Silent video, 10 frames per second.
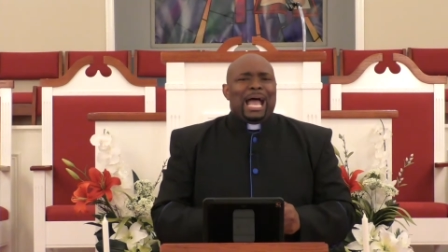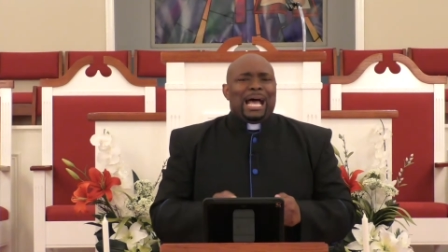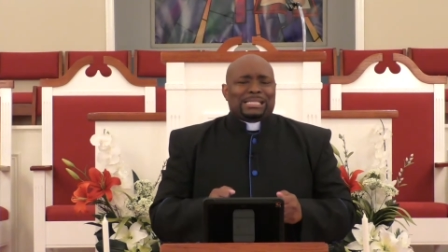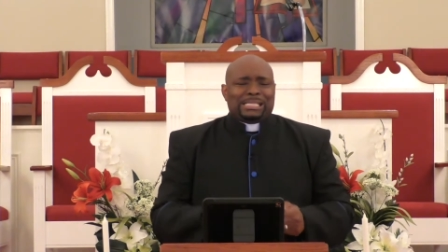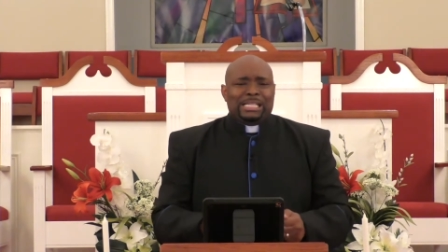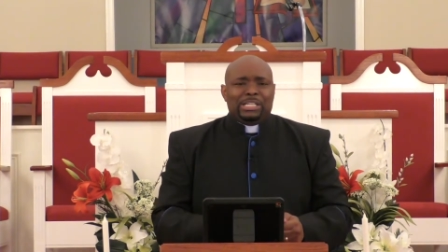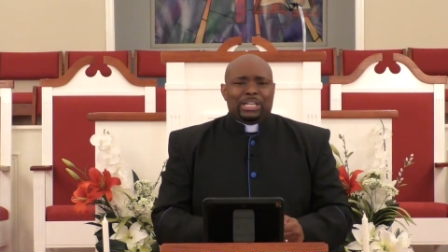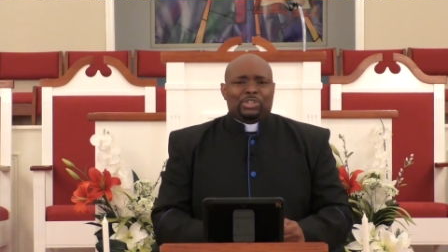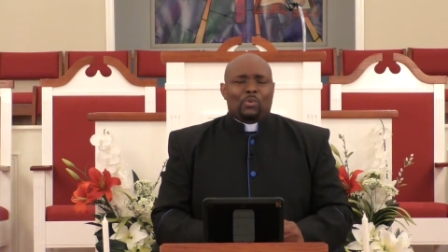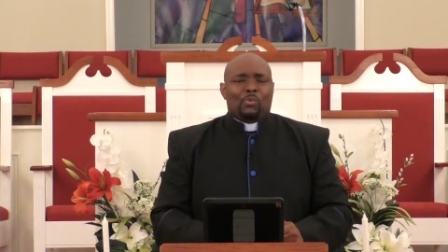I see
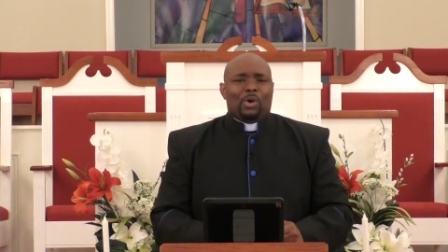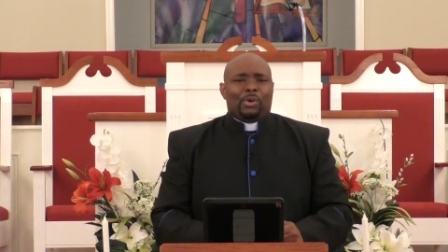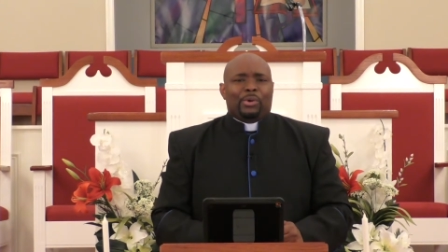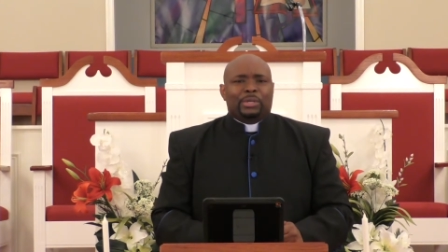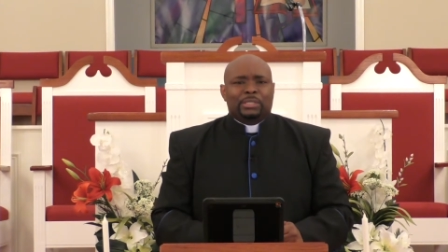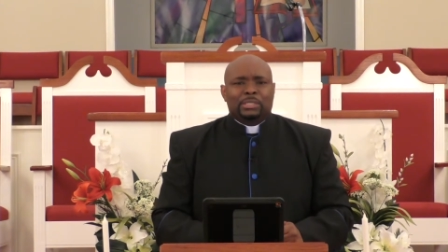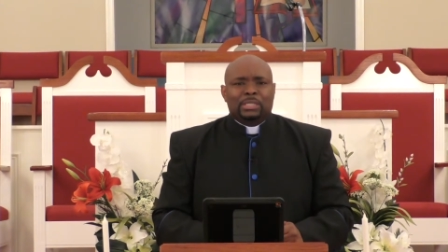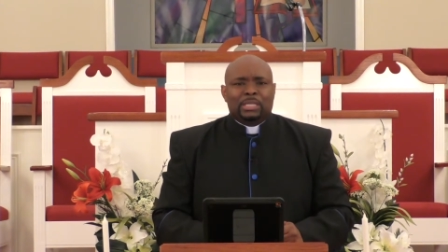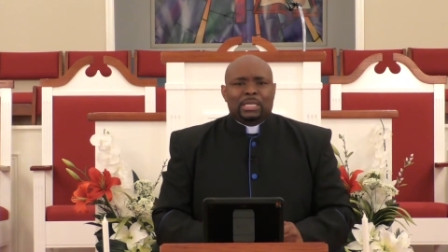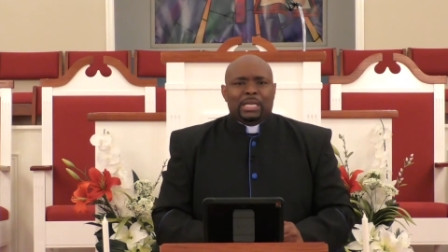that your word
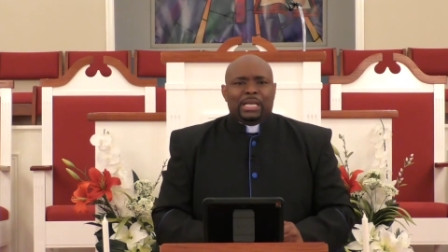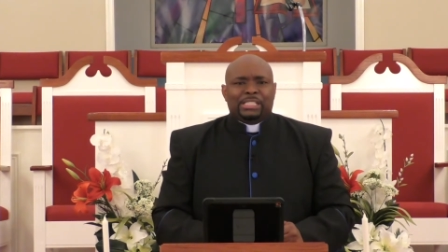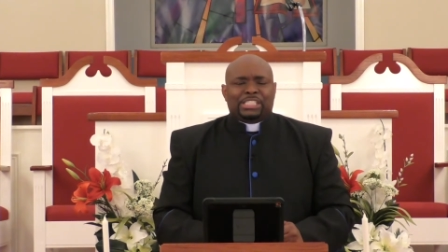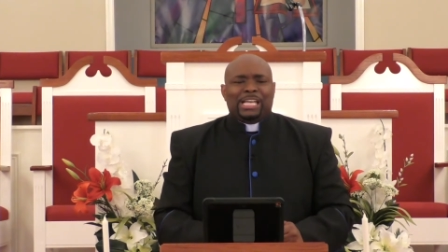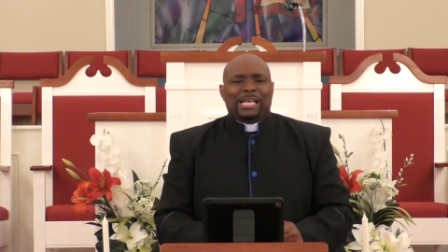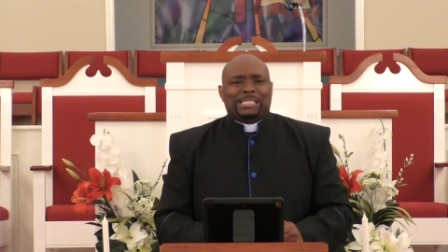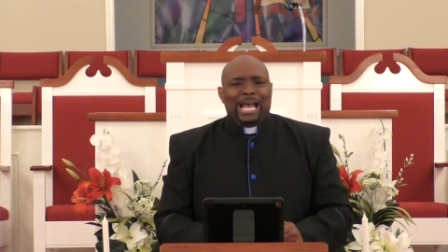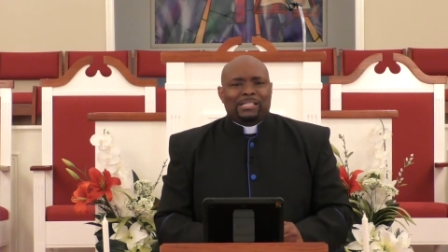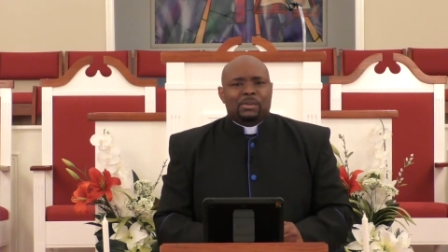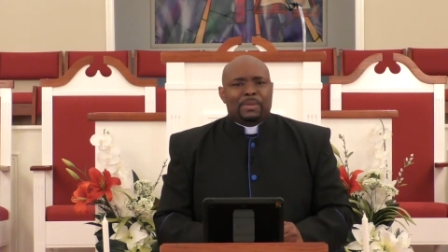is
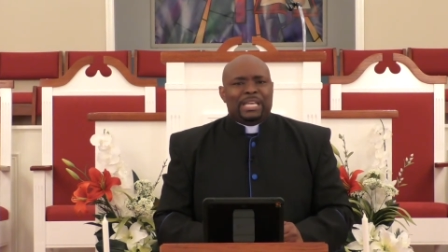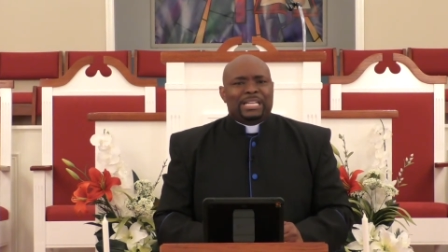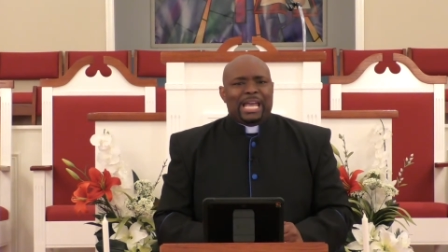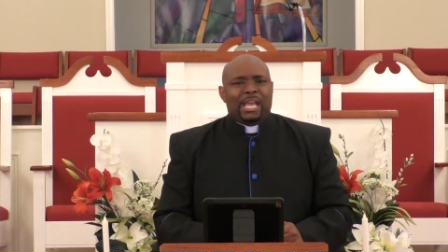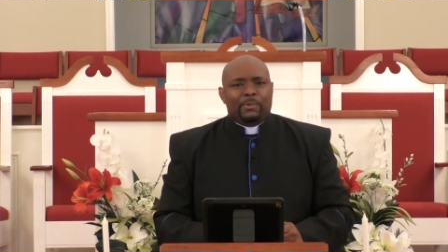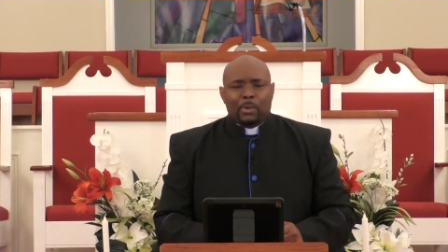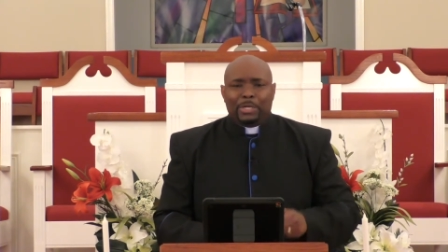chastising me in the area.